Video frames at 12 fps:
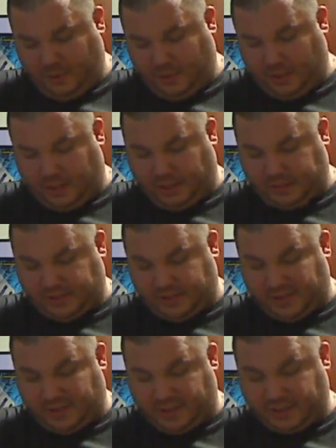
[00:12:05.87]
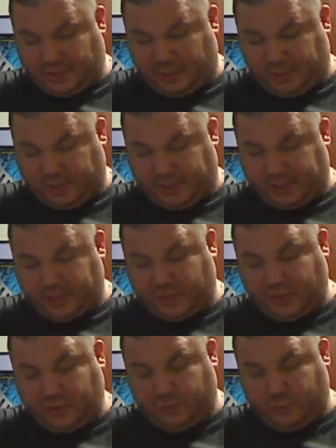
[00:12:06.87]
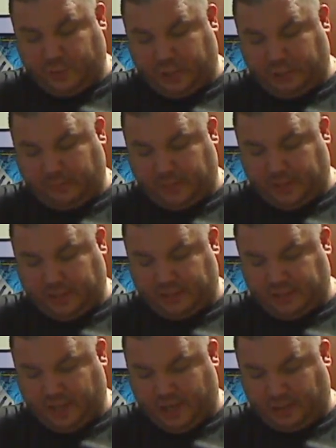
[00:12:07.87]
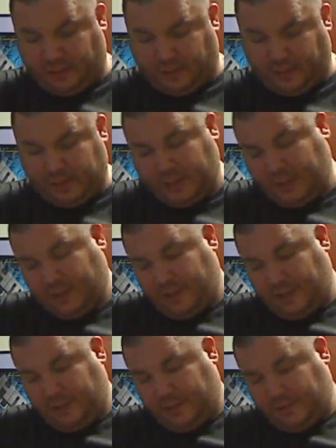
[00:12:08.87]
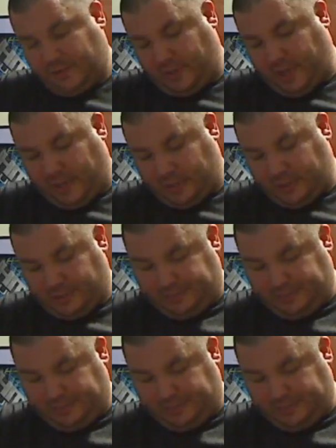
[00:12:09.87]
Unless it's an extremely, extremely shallow scratch.